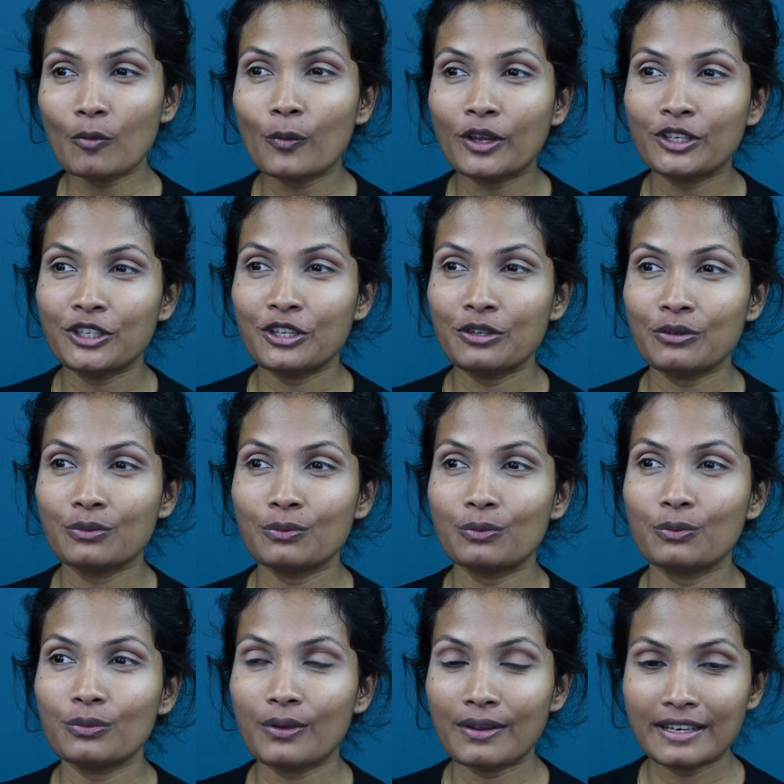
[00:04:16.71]
when
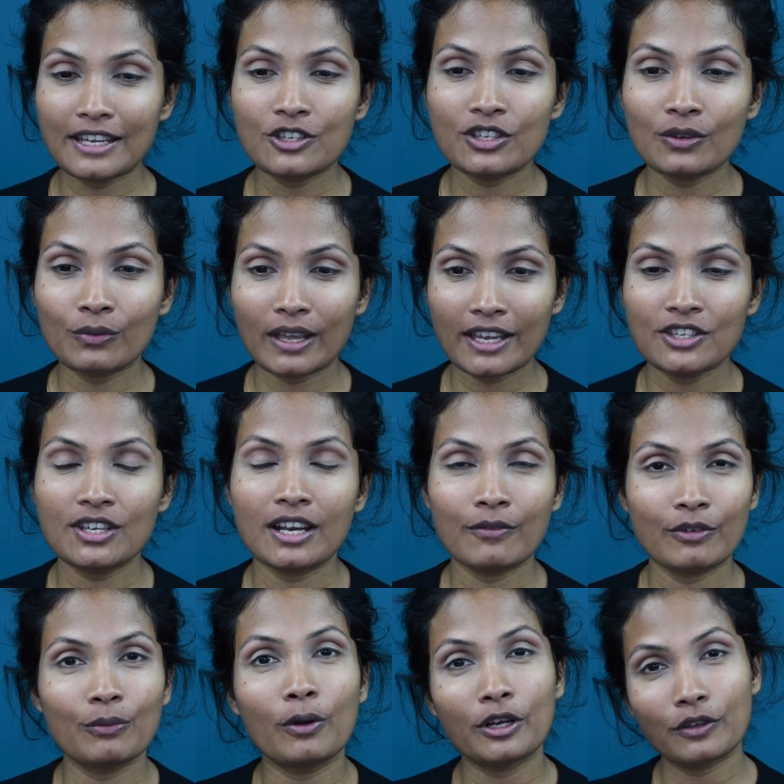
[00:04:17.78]
each and
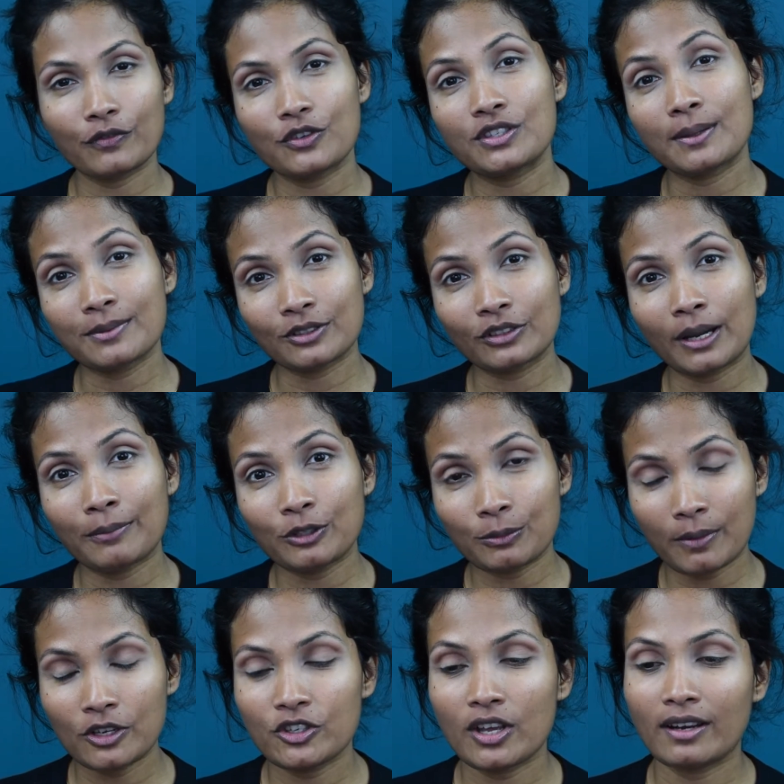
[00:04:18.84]
every one of you subscribe to
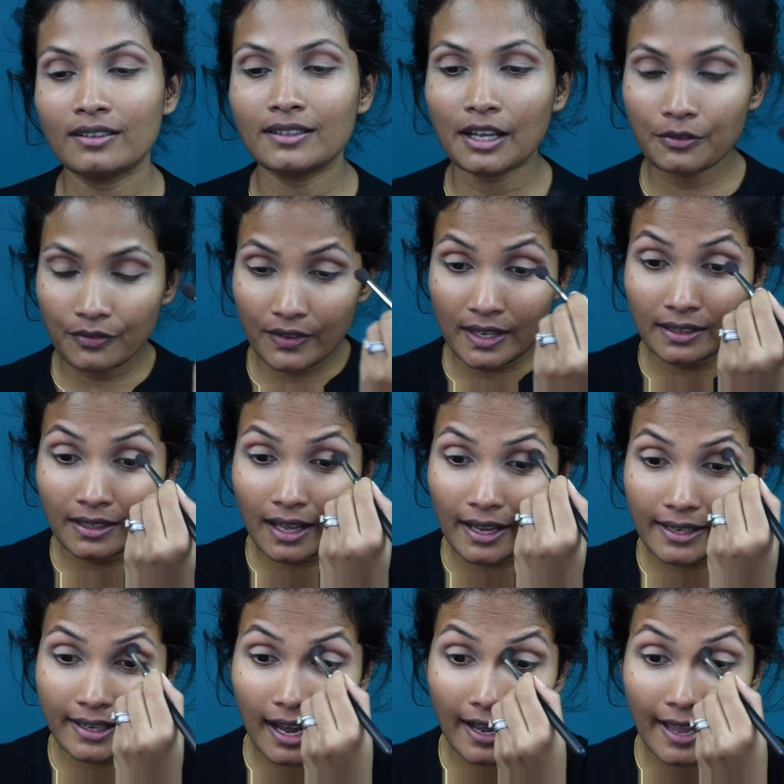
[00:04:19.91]
my channel, I feel
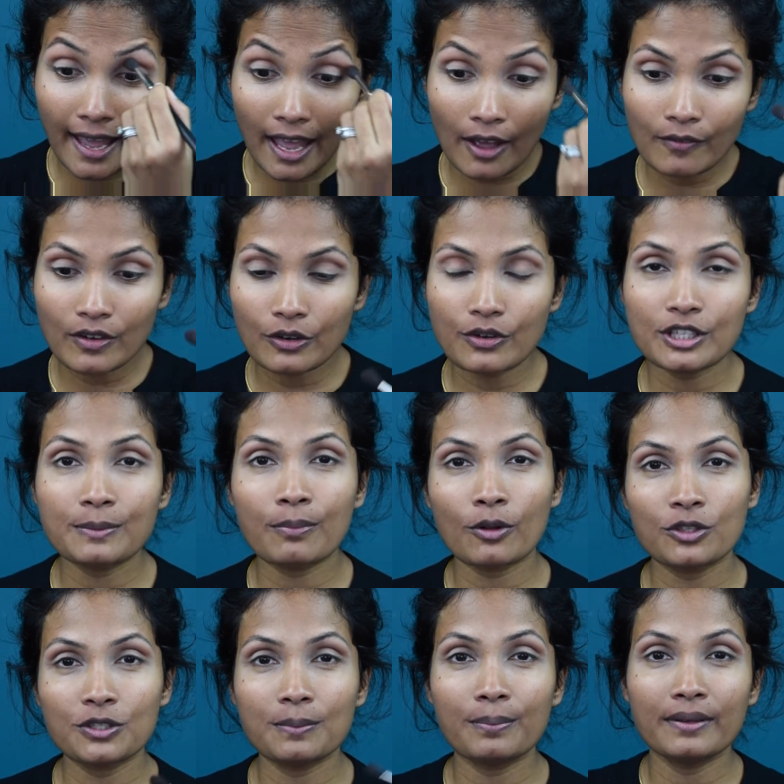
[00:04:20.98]
like I have a
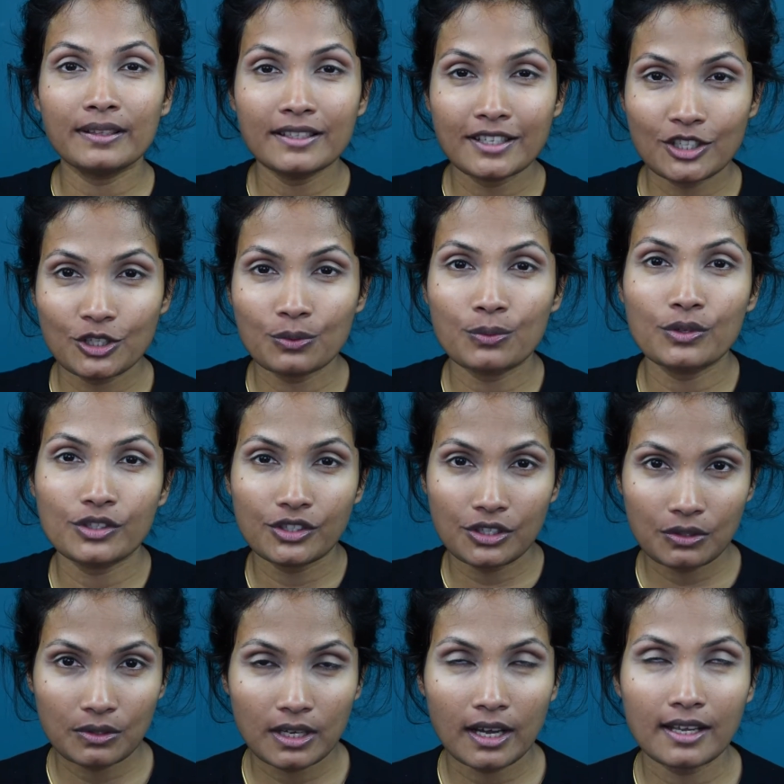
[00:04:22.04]
responsibility towards
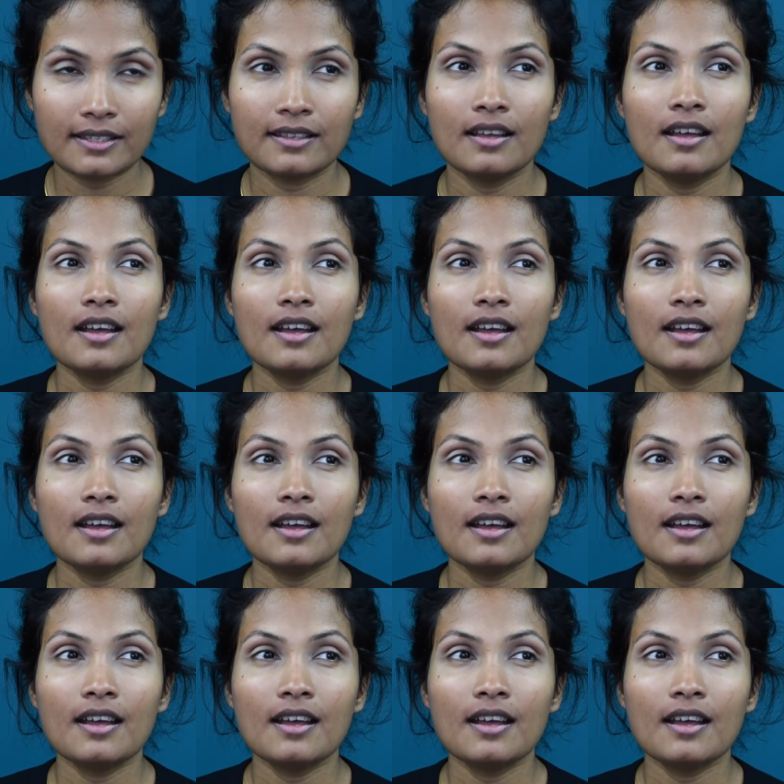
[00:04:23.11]
you guys.